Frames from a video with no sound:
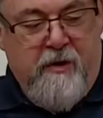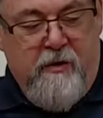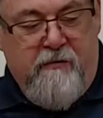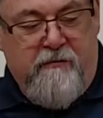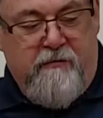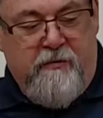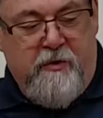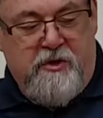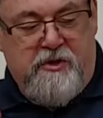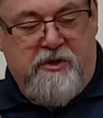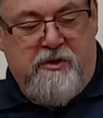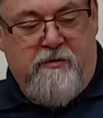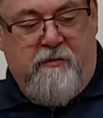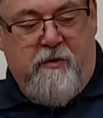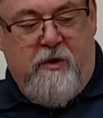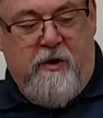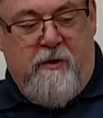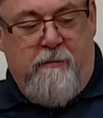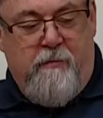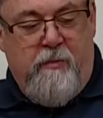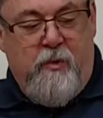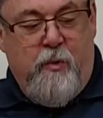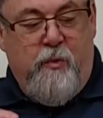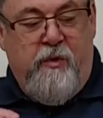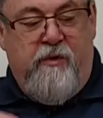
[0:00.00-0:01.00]
First of all,
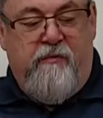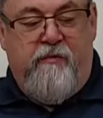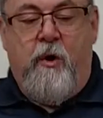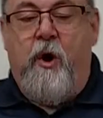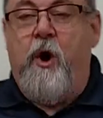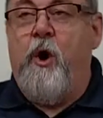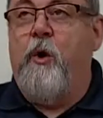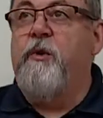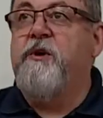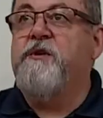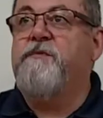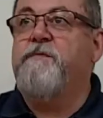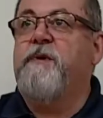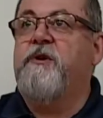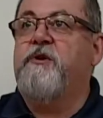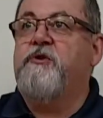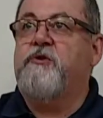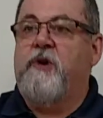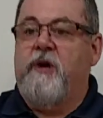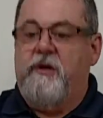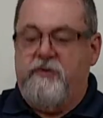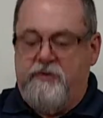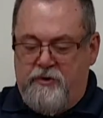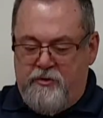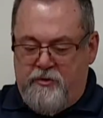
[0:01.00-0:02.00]
we've always been
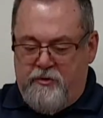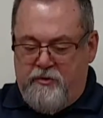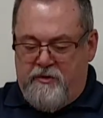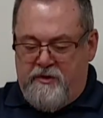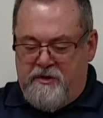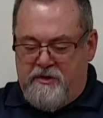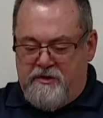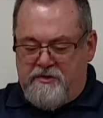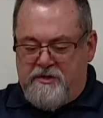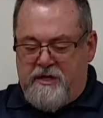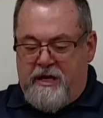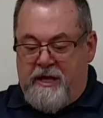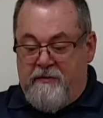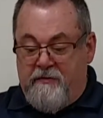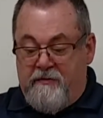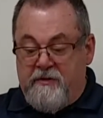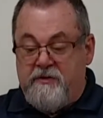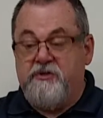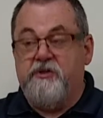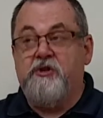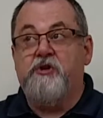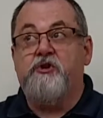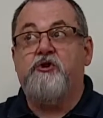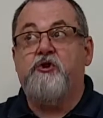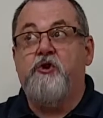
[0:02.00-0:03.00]
taught to do this, and
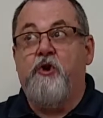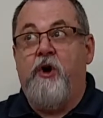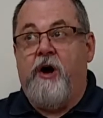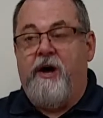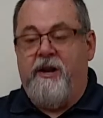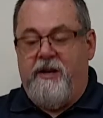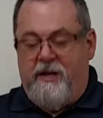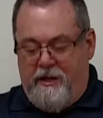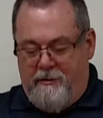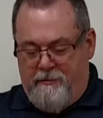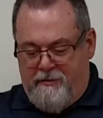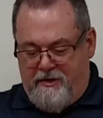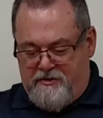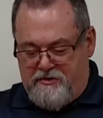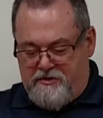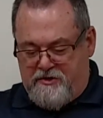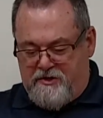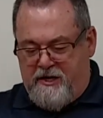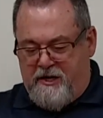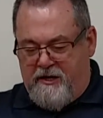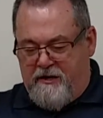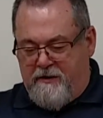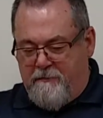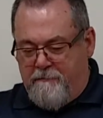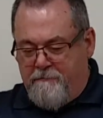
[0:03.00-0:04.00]
this is not a
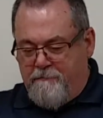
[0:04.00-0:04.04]
mistake.